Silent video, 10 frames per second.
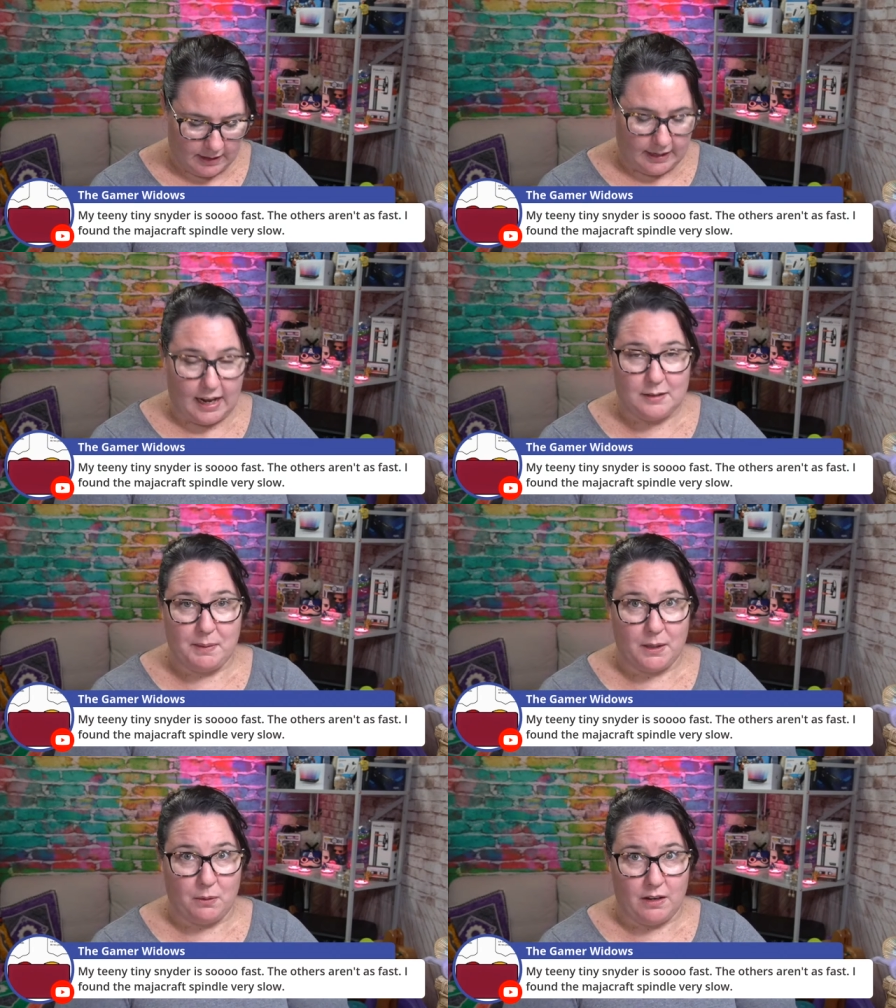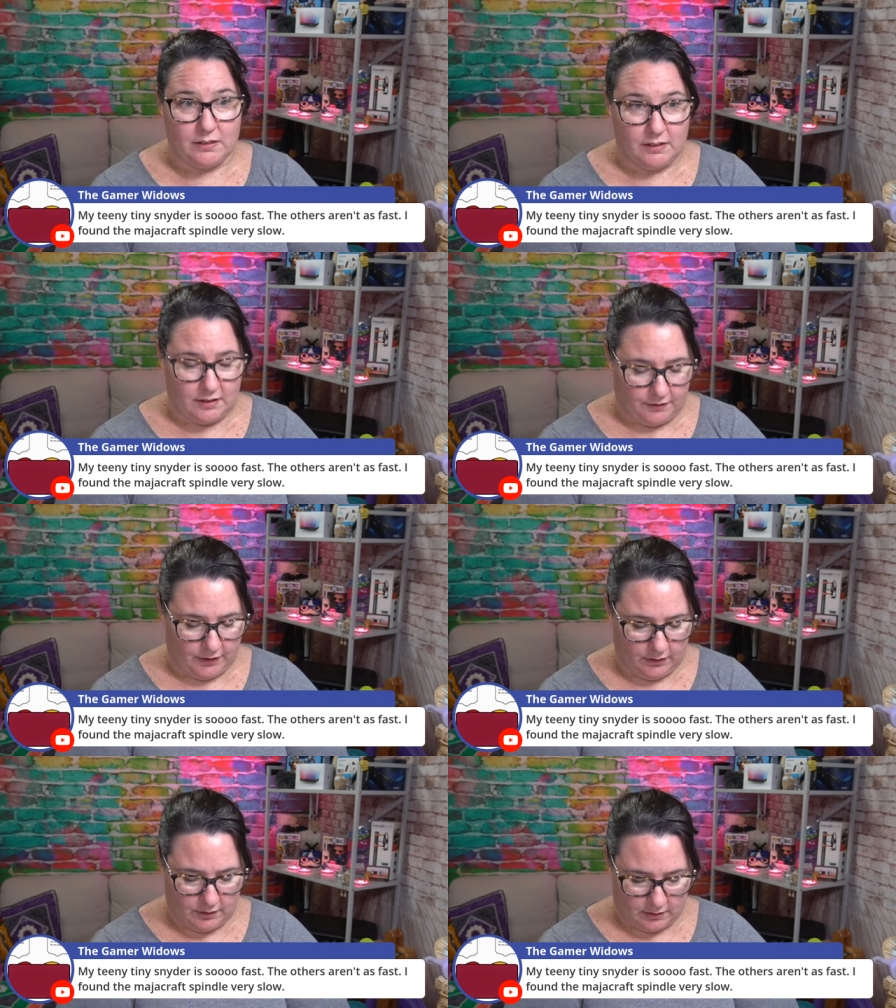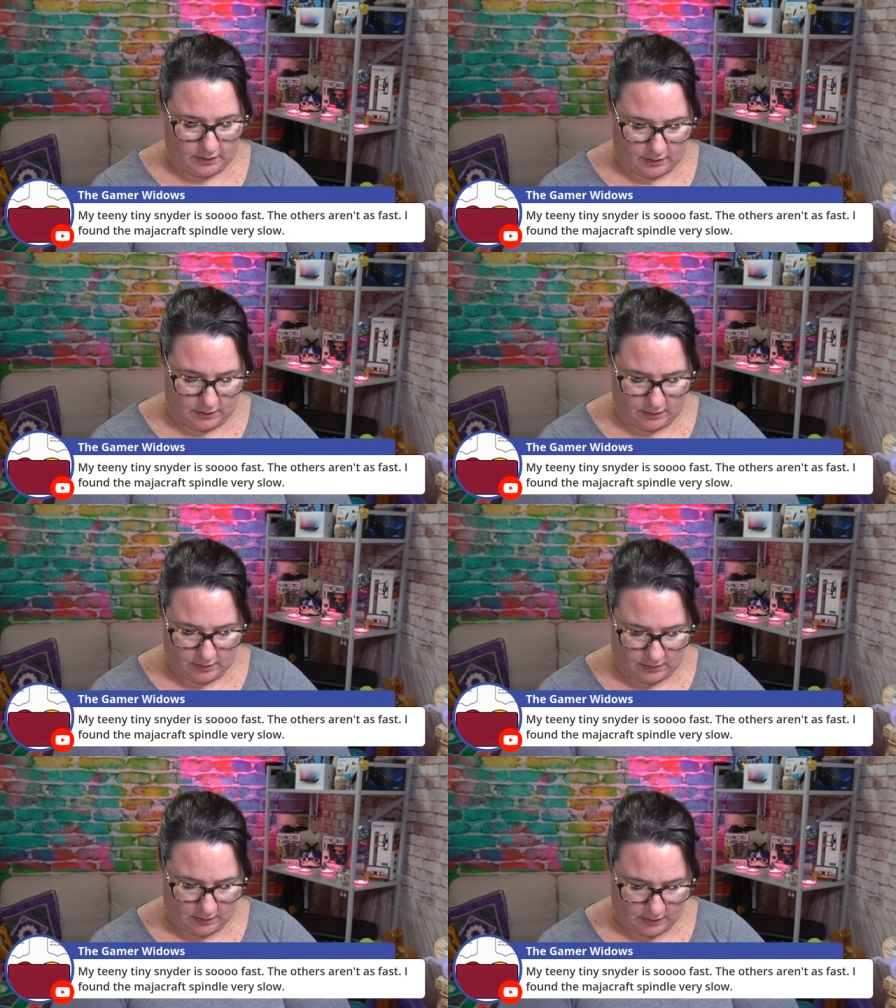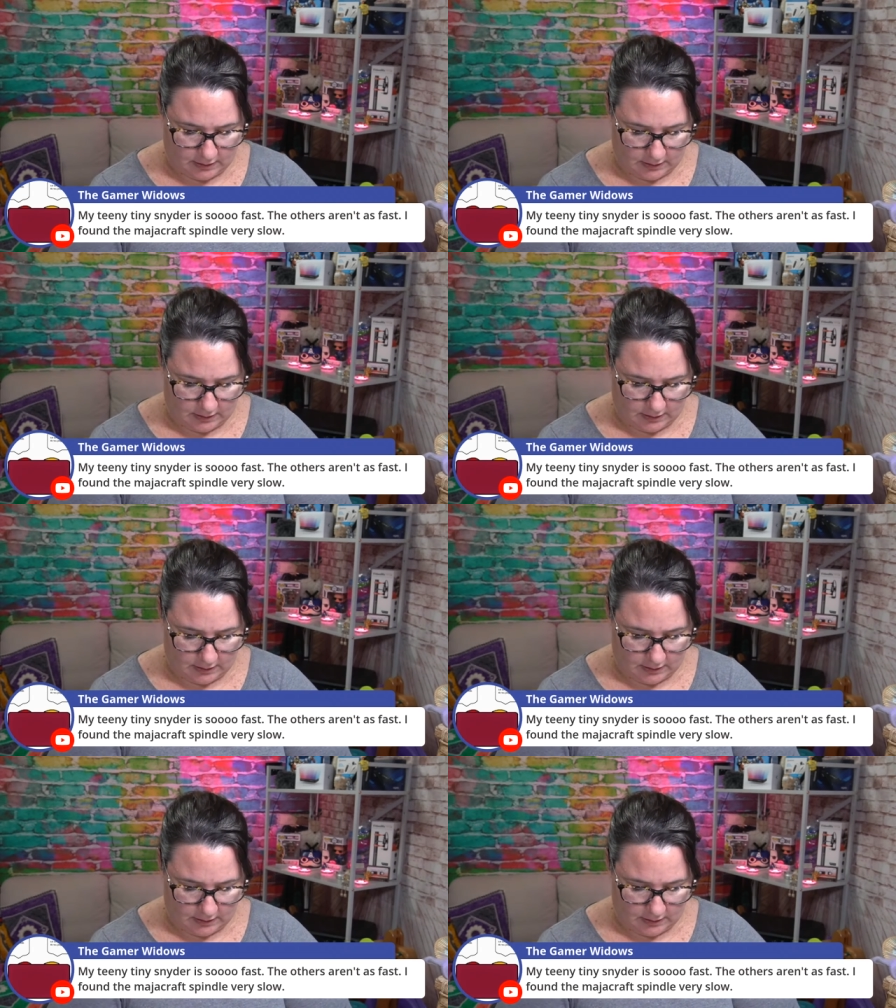It has been a while since I've used it, though.